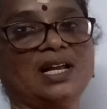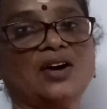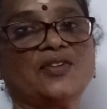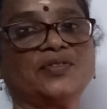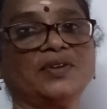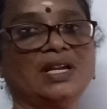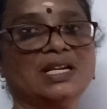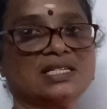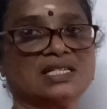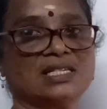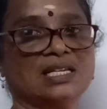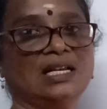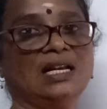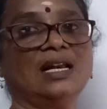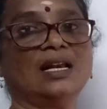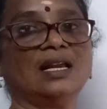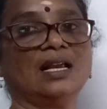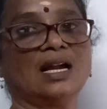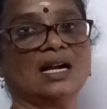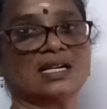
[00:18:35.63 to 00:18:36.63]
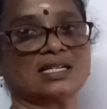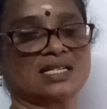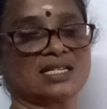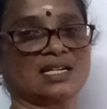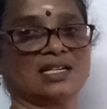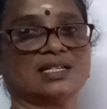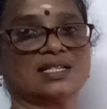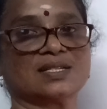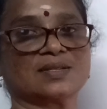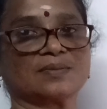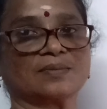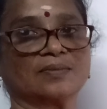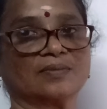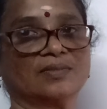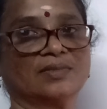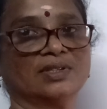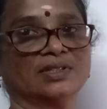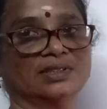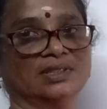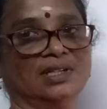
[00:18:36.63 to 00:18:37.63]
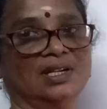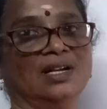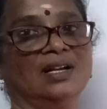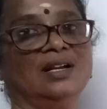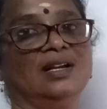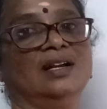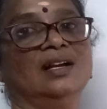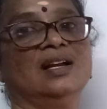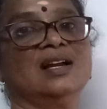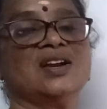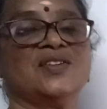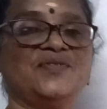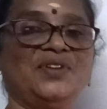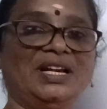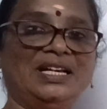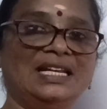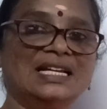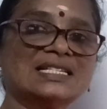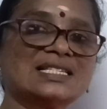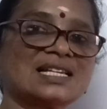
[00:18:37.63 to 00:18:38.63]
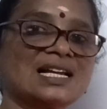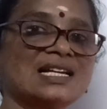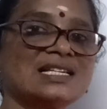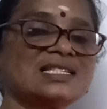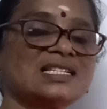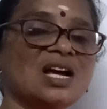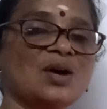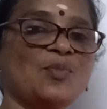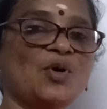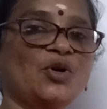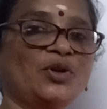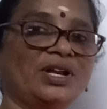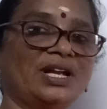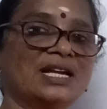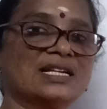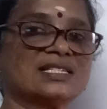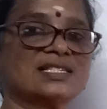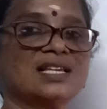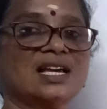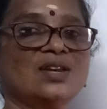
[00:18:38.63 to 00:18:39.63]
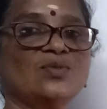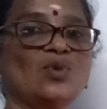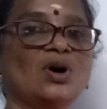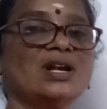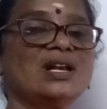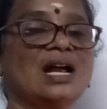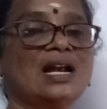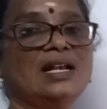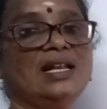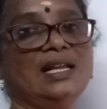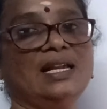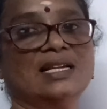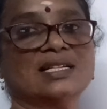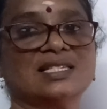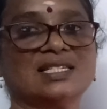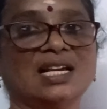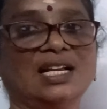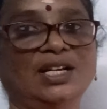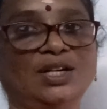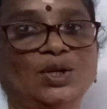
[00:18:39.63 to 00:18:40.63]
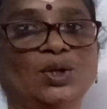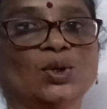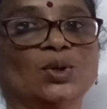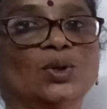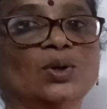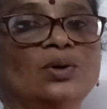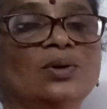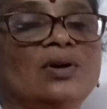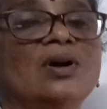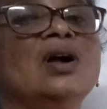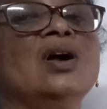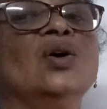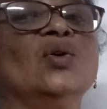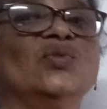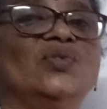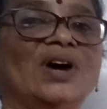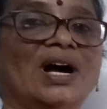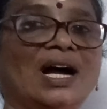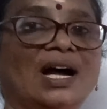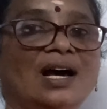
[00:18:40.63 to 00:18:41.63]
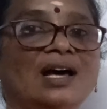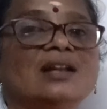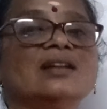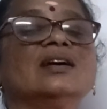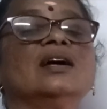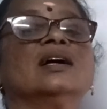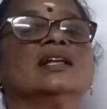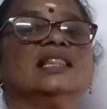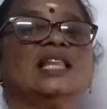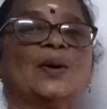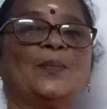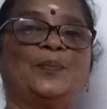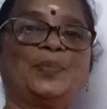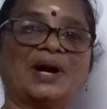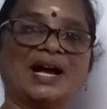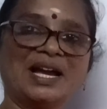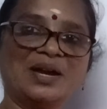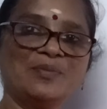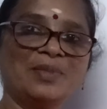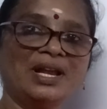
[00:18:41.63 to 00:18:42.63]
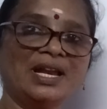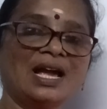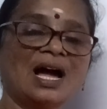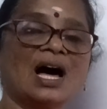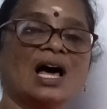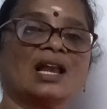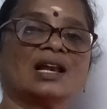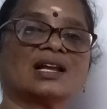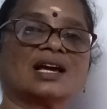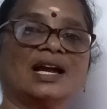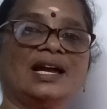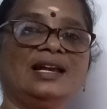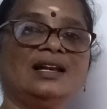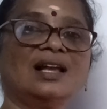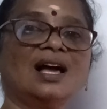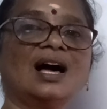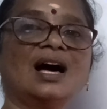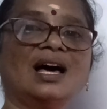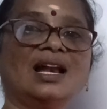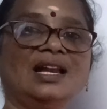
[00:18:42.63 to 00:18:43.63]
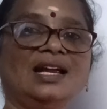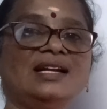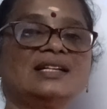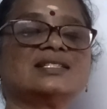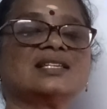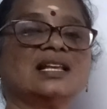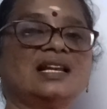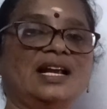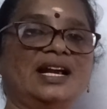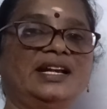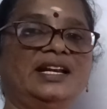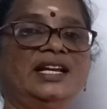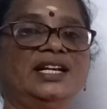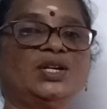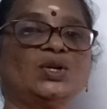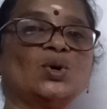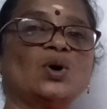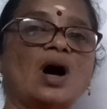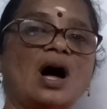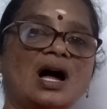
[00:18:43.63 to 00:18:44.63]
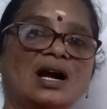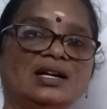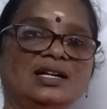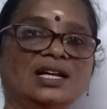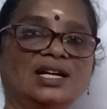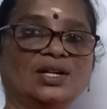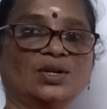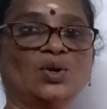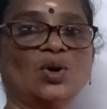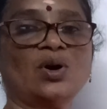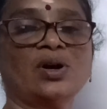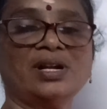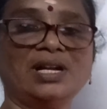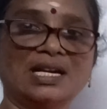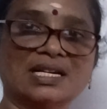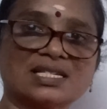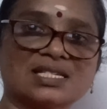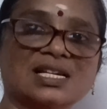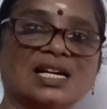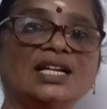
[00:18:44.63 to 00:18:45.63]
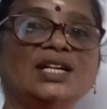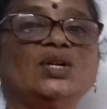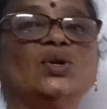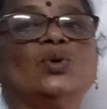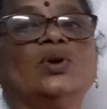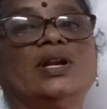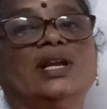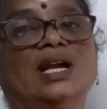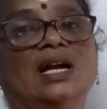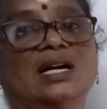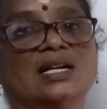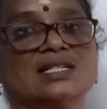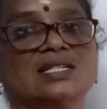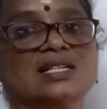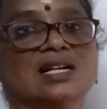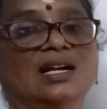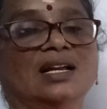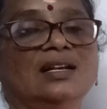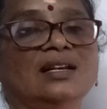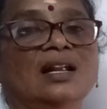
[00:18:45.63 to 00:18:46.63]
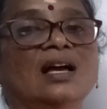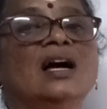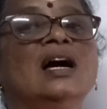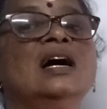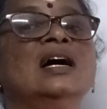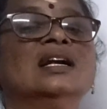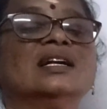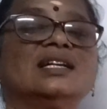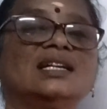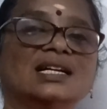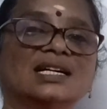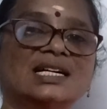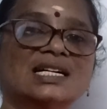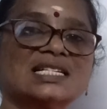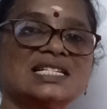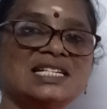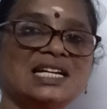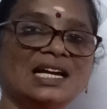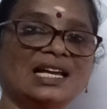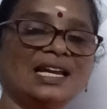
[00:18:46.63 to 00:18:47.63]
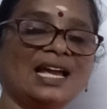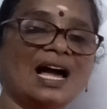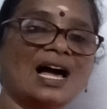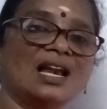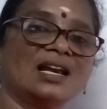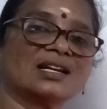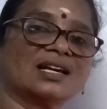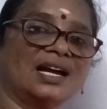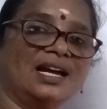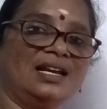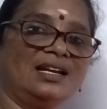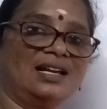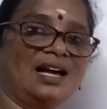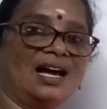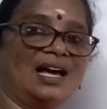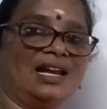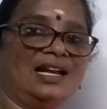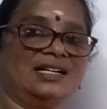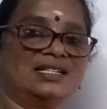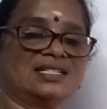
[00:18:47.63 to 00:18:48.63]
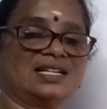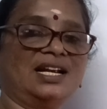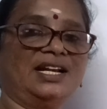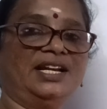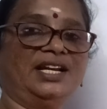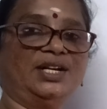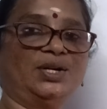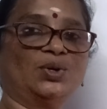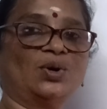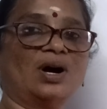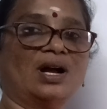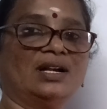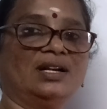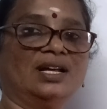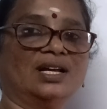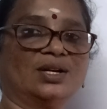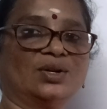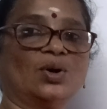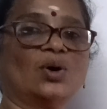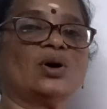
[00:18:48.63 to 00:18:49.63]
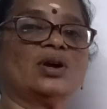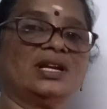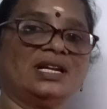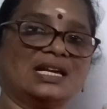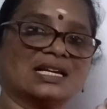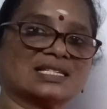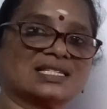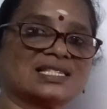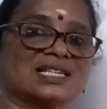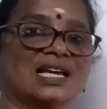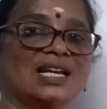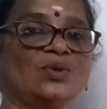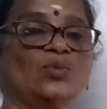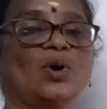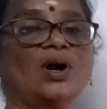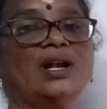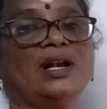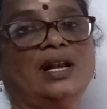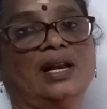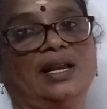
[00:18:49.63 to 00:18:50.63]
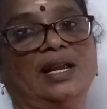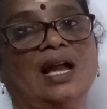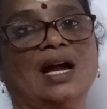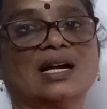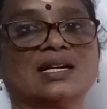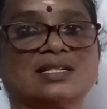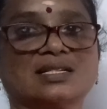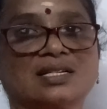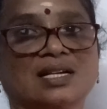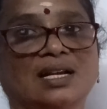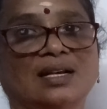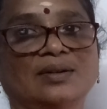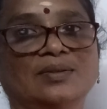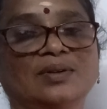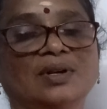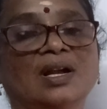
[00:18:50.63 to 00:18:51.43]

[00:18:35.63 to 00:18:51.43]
of SN reactions. We discussed about SN1 and SN2, where the primary alkyl halides ready to undergo SN2 reaction, tertiary alkyl halides ready to undergo SN1 reaction.